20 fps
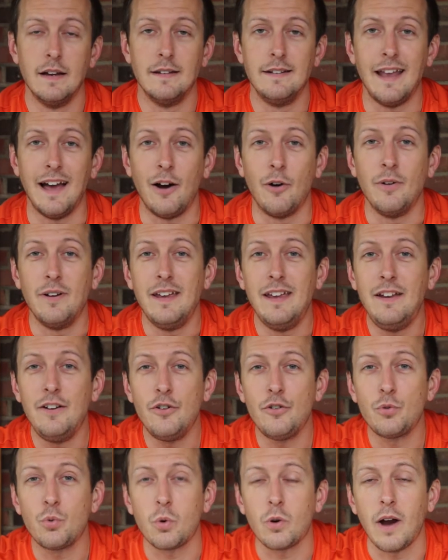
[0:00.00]
Now,
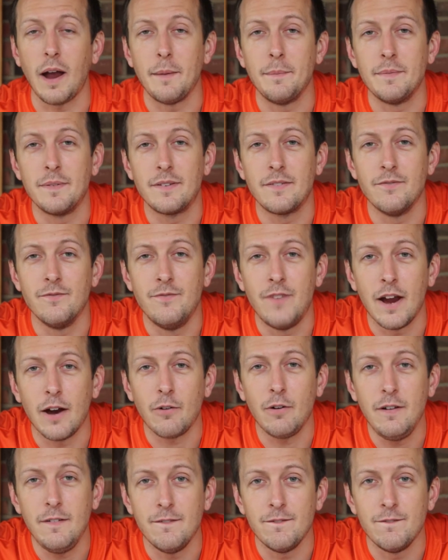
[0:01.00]
here's where I'm
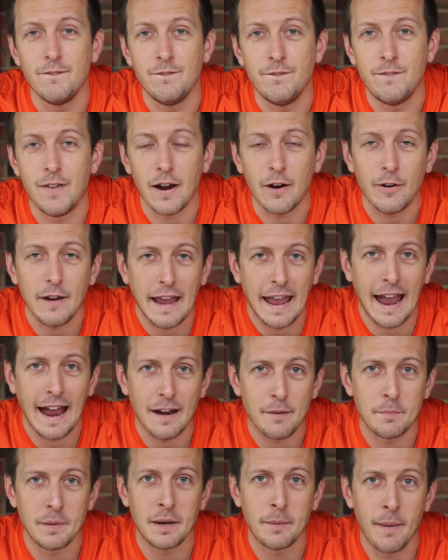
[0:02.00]
very, very
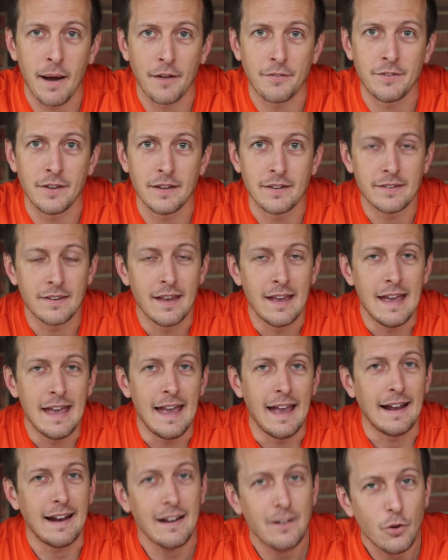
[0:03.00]
adamant about this,
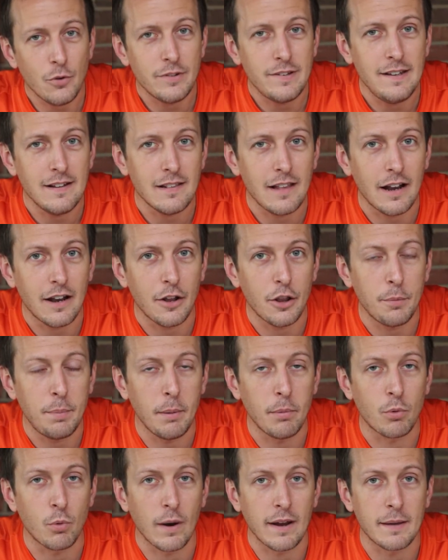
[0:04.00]
and I don't see a lot of other
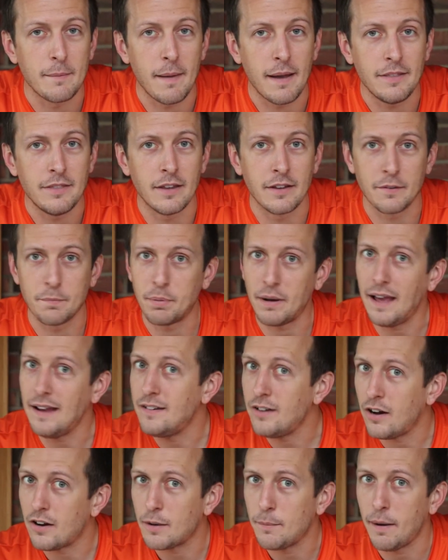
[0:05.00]
people recommend this, but I
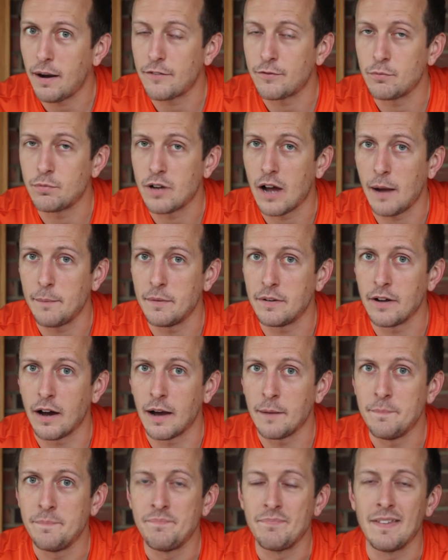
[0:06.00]
talk about it from time to
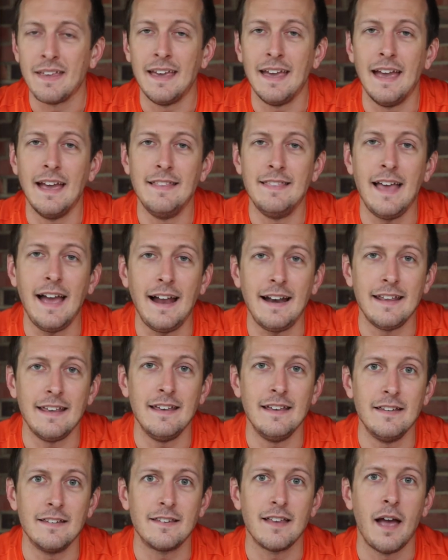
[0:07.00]
time, and that
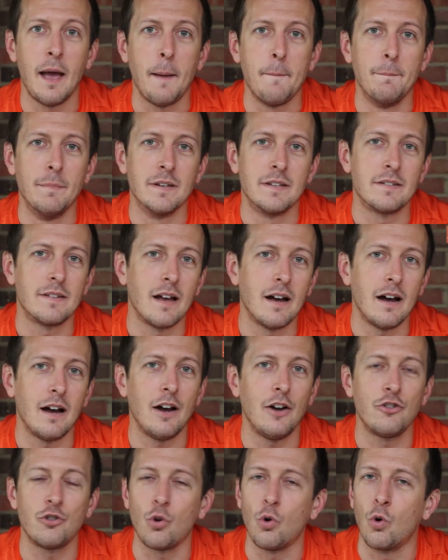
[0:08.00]
is
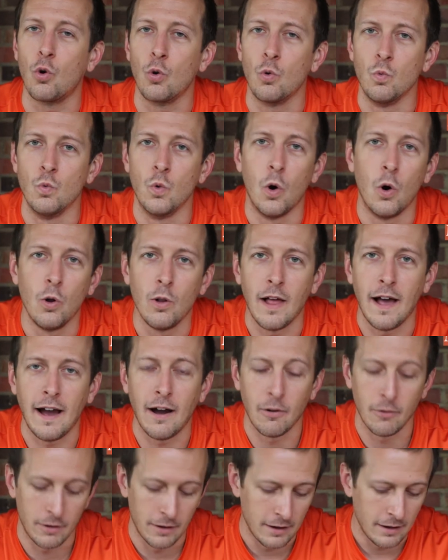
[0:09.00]
massage or
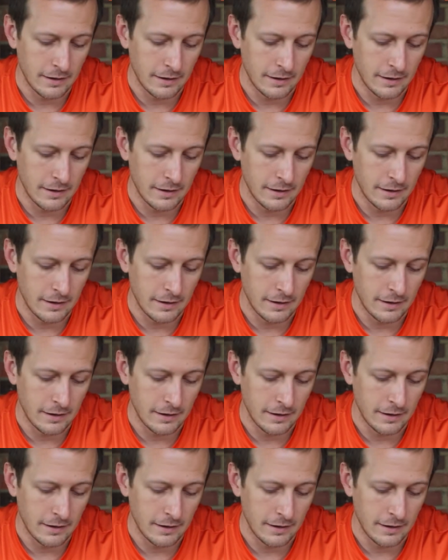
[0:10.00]
rollout.